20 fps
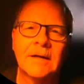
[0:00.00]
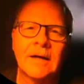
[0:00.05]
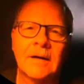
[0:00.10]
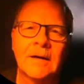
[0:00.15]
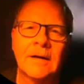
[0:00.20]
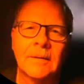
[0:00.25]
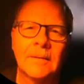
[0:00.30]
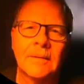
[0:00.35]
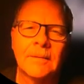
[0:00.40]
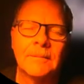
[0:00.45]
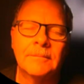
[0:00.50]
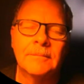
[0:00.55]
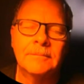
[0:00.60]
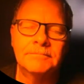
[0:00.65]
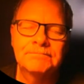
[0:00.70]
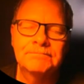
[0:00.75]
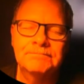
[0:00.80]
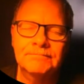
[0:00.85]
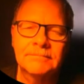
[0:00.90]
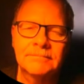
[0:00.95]

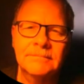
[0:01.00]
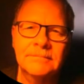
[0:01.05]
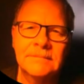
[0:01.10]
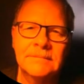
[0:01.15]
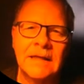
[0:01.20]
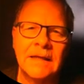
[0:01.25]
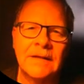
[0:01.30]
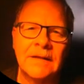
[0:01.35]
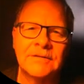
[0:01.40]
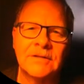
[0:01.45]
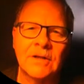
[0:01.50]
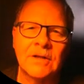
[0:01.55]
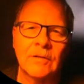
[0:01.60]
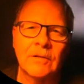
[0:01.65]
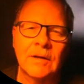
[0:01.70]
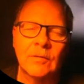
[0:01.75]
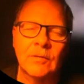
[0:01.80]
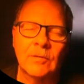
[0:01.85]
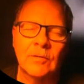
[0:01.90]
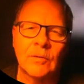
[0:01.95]
And
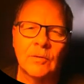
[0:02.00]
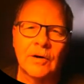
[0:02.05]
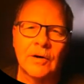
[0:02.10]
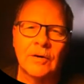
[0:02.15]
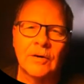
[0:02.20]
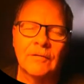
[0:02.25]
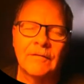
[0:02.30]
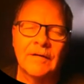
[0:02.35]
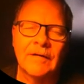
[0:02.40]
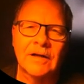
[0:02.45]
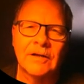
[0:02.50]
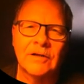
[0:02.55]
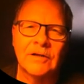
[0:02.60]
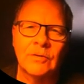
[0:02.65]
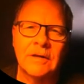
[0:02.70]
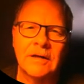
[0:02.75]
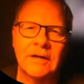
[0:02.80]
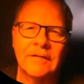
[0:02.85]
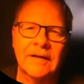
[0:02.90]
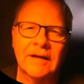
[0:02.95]
so they would want to know if I could
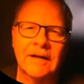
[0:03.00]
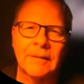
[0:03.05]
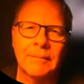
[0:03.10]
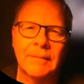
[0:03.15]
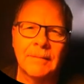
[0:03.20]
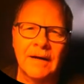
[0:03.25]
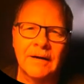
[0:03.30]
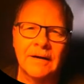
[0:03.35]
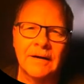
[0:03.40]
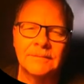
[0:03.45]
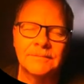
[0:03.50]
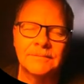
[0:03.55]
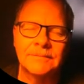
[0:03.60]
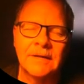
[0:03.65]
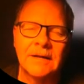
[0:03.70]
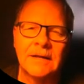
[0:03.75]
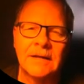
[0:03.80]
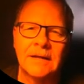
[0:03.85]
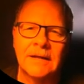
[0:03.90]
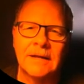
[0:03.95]
do anything about it.
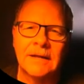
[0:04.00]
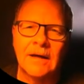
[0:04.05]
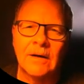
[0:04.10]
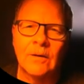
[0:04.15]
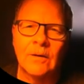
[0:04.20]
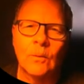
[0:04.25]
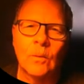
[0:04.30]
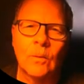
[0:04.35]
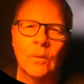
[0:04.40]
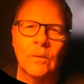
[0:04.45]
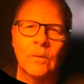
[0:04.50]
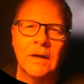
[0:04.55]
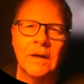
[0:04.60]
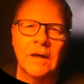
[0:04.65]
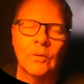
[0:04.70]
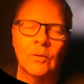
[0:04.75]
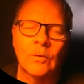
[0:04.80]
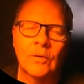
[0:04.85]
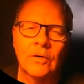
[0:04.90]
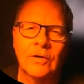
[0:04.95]
Now,
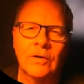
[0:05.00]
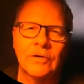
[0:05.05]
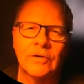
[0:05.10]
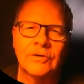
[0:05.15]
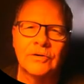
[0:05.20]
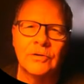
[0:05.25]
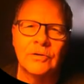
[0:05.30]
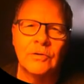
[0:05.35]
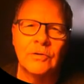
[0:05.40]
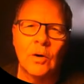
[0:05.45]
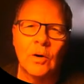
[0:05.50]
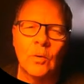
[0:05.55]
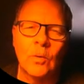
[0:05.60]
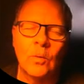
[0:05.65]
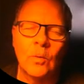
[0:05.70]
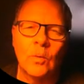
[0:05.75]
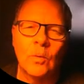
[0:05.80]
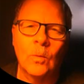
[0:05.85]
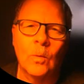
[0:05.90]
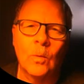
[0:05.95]
in order to
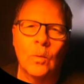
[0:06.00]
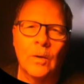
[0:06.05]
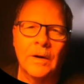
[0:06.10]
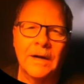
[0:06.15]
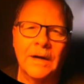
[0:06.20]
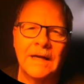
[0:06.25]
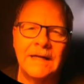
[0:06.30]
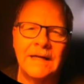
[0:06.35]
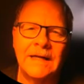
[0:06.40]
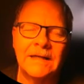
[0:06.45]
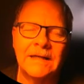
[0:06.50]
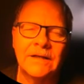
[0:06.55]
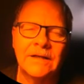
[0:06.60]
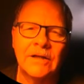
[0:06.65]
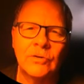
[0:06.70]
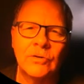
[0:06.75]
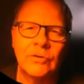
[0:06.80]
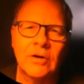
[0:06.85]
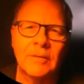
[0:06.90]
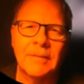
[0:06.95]
know what I
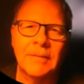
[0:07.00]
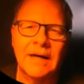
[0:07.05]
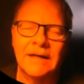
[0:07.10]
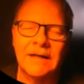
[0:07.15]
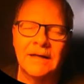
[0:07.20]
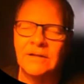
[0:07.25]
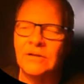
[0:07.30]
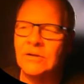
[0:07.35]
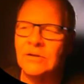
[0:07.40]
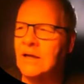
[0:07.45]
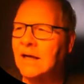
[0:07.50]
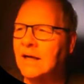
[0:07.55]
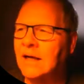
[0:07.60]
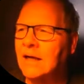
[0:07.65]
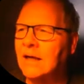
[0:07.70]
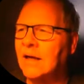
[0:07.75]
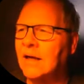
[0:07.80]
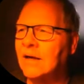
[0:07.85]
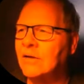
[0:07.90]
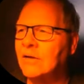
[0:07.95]
needed to do about it, you
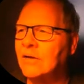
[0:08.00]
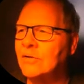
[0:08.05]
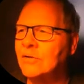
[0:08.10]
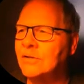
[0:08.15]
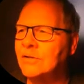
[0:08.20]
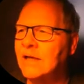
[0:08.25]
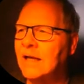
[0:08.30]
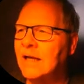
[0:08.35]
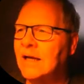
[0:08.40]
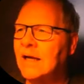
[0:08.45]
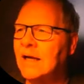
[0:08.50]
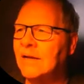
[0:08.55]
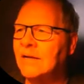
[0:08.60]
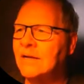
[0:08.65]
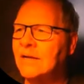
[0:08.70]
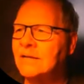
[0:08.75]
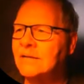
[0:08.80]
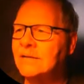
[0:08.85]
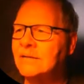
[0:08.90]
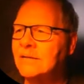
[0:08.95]
kind of got to understand how
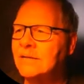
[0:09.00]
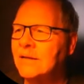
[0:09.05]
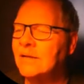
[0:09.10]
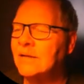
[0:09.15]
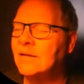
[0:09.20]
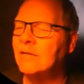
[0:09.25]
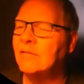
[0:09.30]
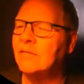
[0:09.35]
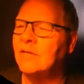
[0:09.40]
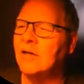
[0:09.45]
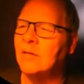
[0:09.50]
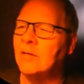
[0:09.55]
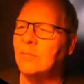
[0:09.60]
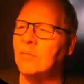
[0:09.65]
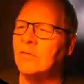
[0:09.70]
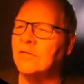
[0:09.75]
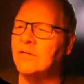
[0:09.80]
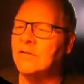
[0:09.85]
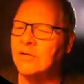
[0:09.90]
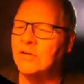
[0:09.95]
these
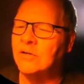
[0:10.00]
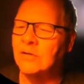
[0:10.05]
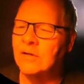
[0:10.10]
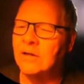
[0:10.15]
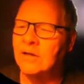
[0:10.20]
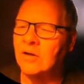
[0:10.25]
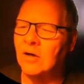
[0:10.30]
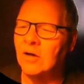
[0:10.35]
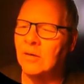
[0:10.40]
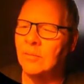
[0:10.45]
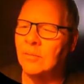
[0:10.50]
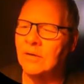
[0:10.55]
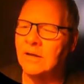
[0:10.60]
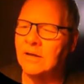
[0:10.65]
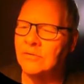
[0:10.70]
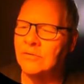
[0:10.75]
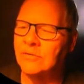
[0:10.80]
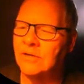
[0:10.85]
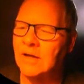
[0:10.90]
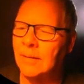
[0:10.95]
variable Venturi
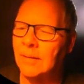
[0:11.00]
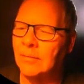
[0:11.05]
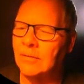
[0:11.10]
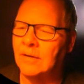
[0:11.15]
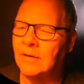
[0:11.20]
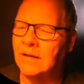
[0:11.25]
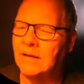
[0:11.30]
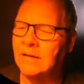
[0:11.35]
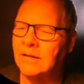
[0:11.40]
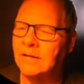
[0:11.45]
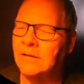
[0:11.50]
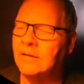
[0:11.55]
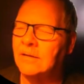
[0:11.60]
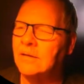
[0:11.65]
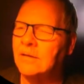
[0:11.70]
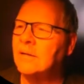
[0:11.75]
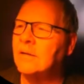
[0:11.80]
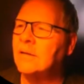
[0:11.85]
carburetors operated.